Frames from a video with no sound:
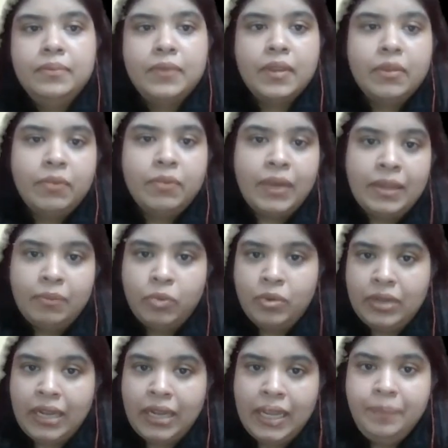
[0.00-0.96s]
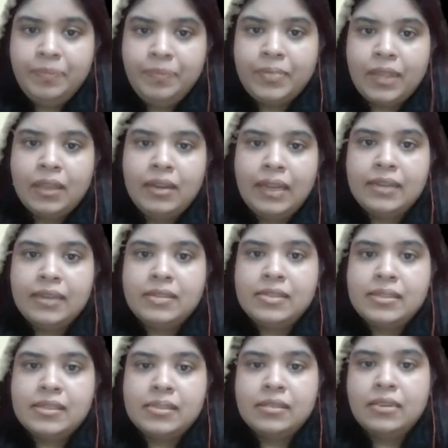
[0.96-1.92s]
One more time. Let
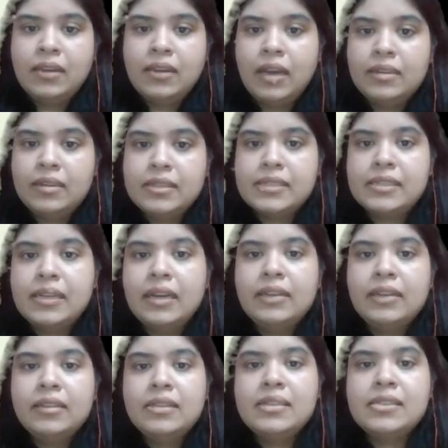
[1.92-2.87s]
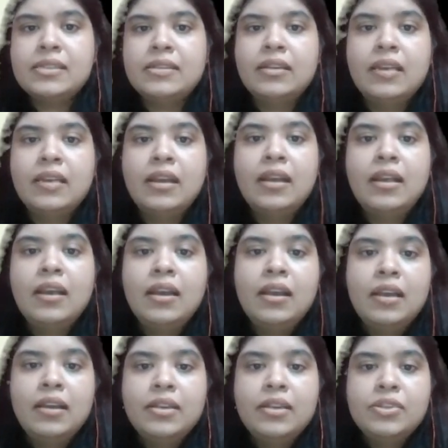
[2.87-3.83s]
us understand this.
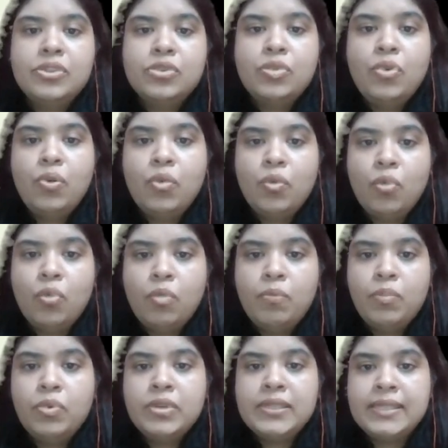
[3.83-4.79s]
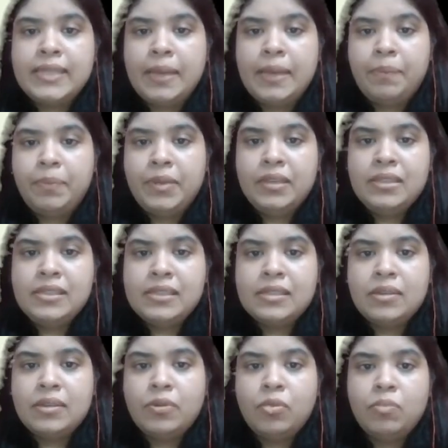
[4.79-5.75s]
So Homo
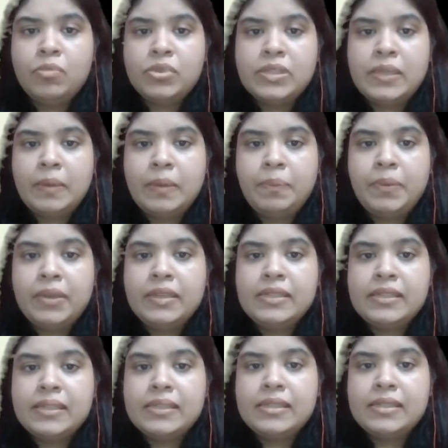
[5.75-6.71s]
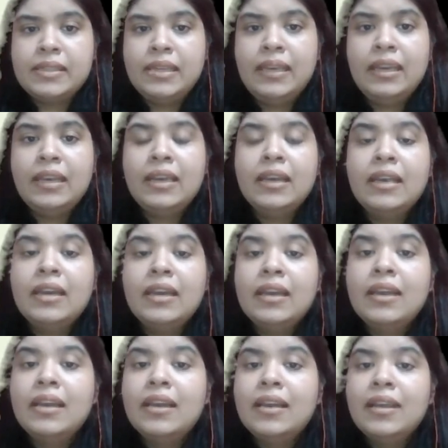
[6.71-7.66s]
sapiens is the
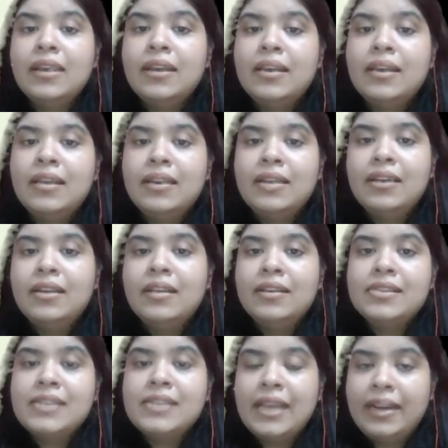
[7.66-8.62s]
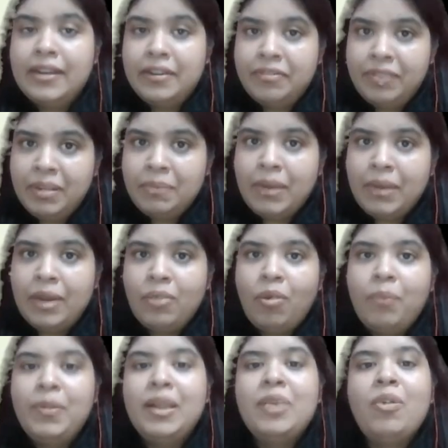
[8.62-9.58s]
scientific
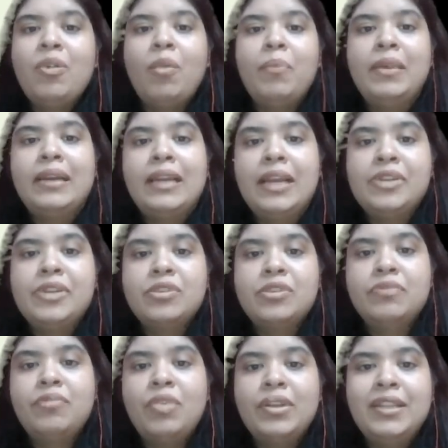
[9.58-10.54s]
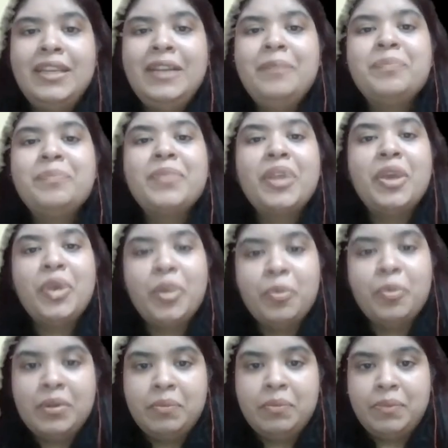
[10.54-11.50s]
binomial nomenclature for the
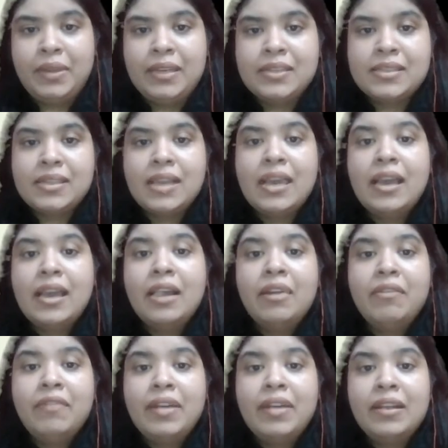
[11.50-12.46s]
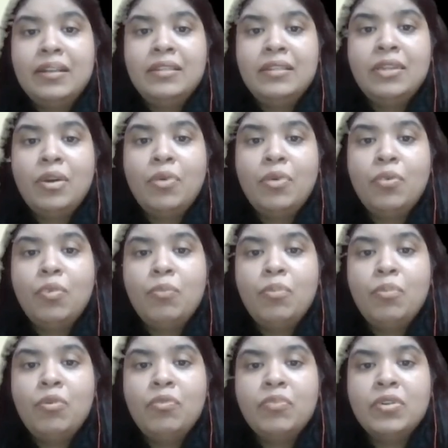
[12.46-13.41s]
human beings, wherein the
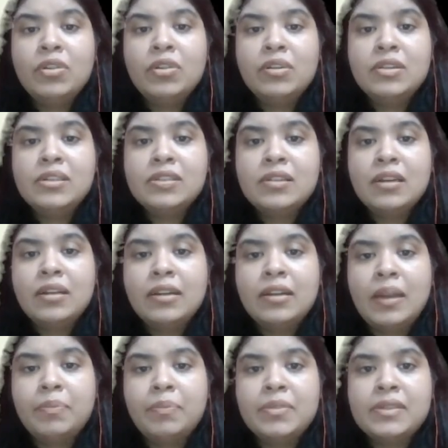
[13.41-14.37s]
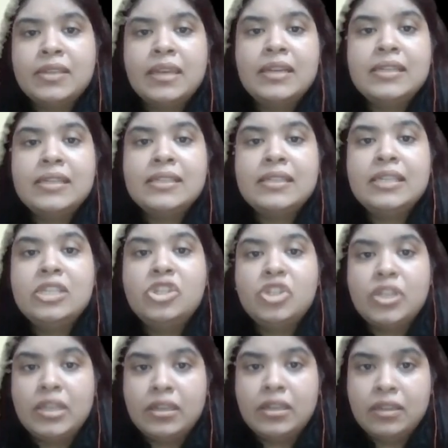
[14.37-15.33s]
Homo words represents the
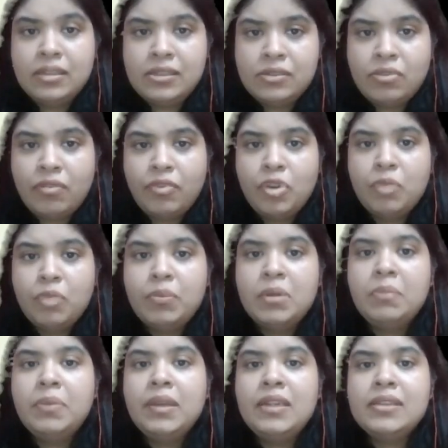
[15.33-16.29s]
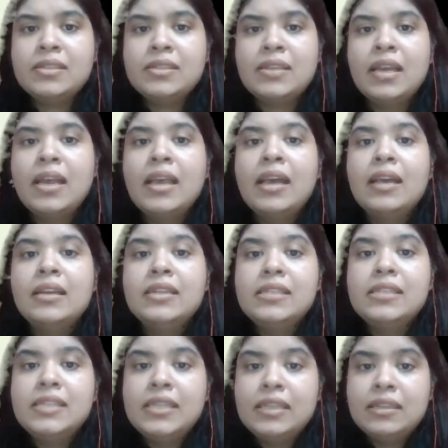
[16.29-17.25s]
genus of human beings.
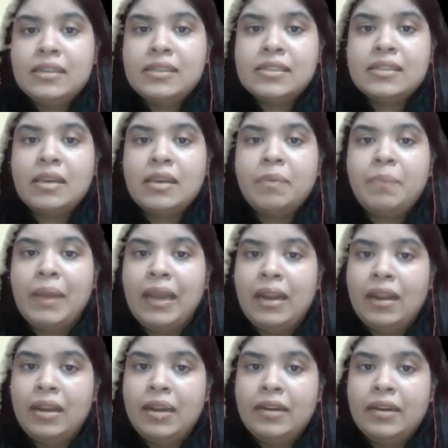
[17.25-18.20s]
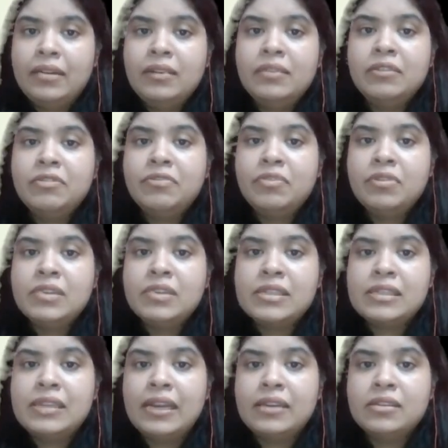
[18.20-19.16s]
Genus ka pehla letter, the
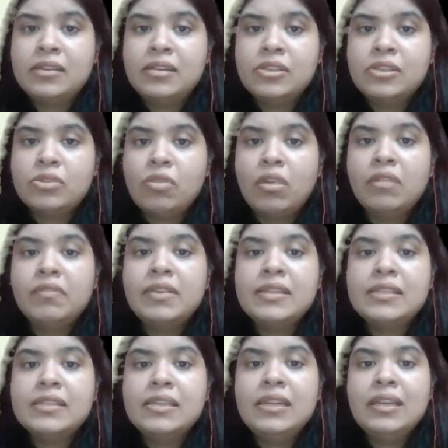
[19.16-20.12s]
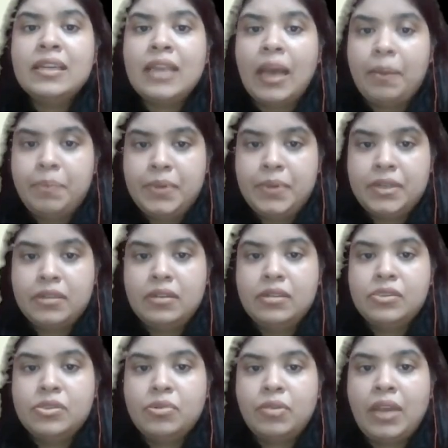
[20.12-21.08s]
first letter is always in capital.
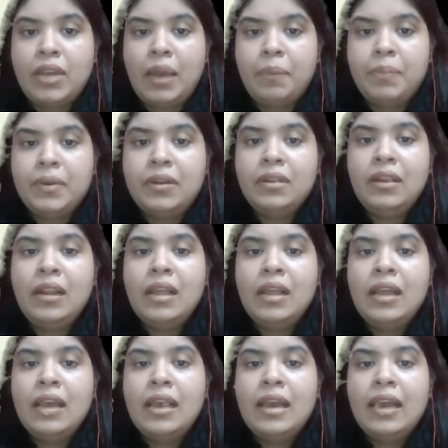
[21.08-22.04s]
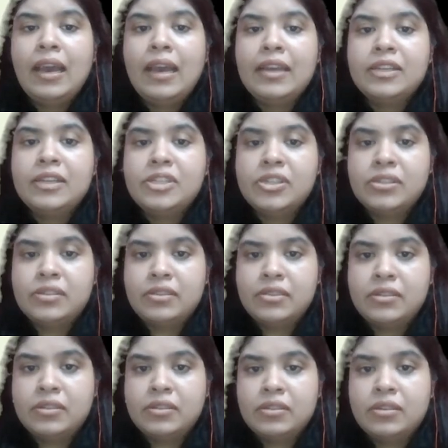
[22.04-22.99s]
So capital H is
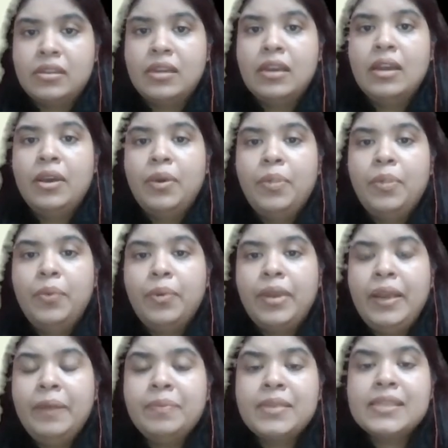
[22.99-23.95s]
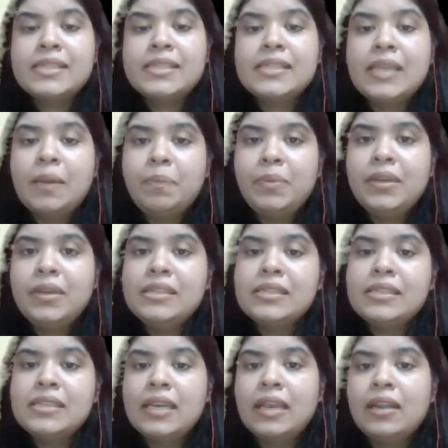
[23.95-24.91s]
written. Okay.
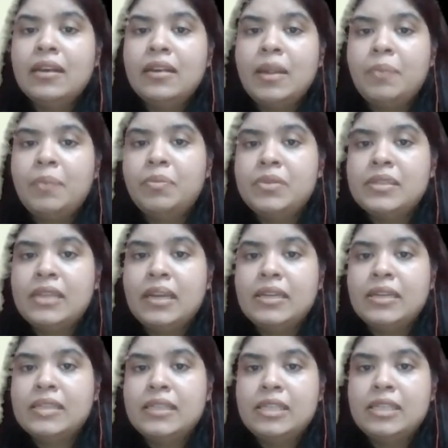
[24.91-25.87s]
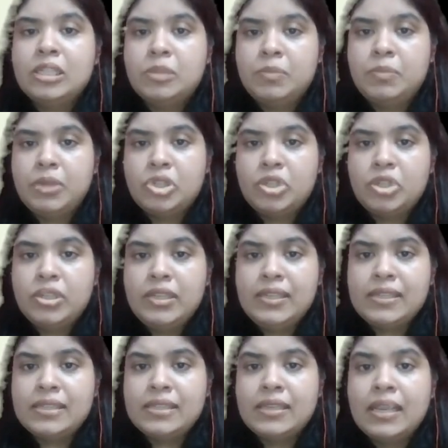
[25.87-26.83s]
Sapiens here represents the
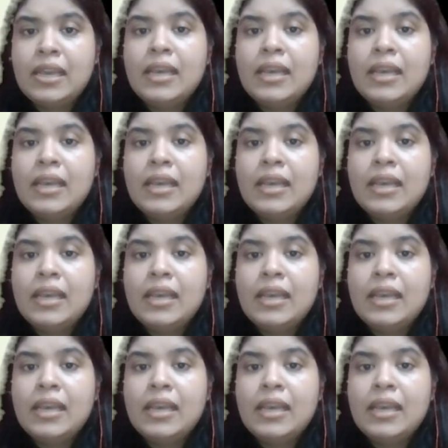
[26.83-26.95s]
species.